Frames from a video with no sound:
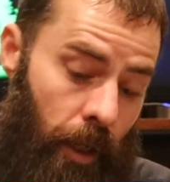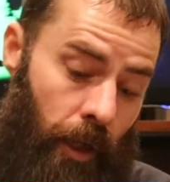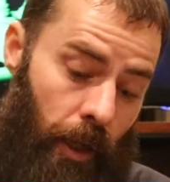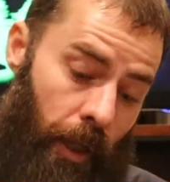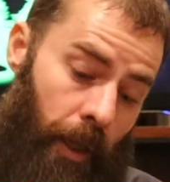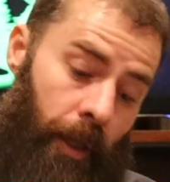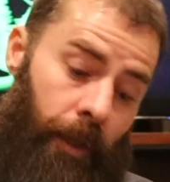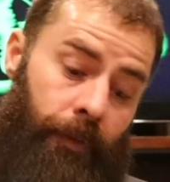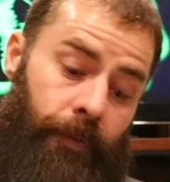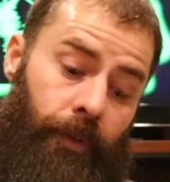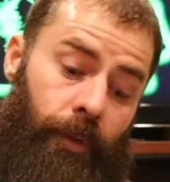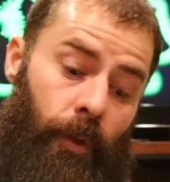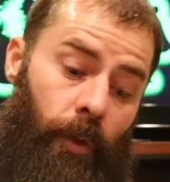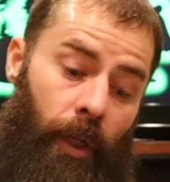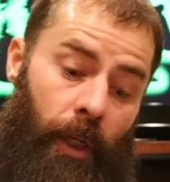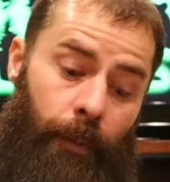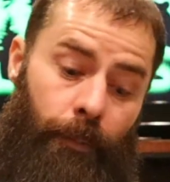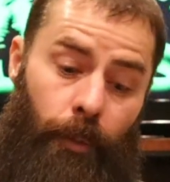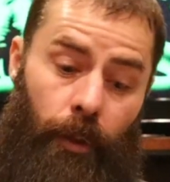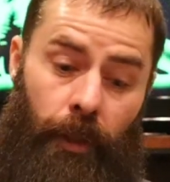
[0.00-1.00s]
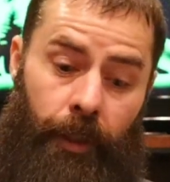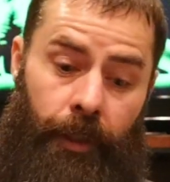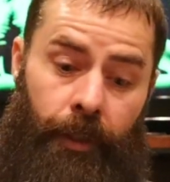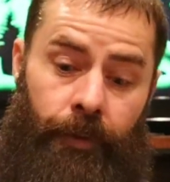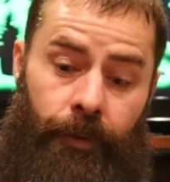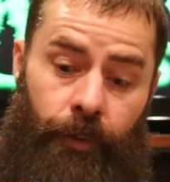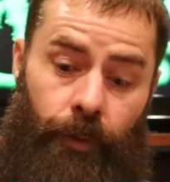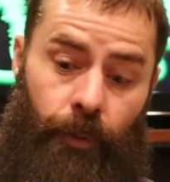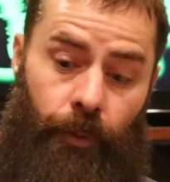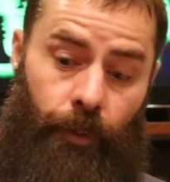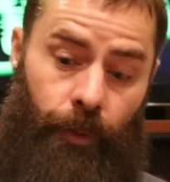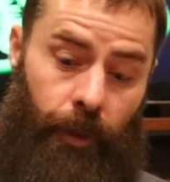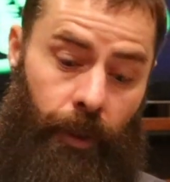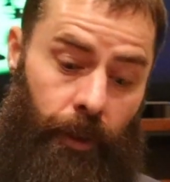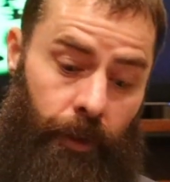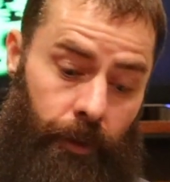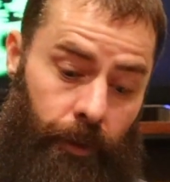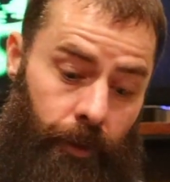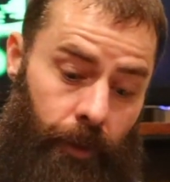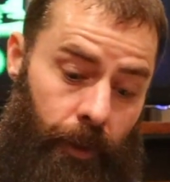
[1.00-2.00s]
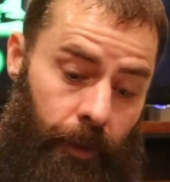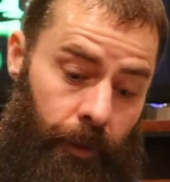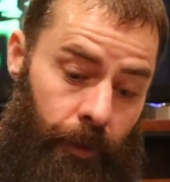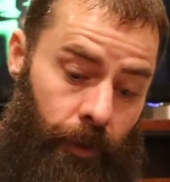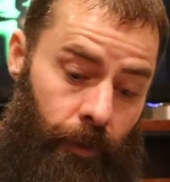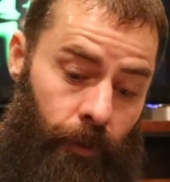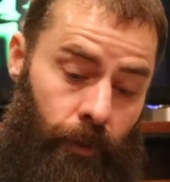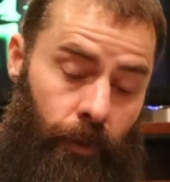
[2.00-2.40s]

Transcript: And so I plan to continue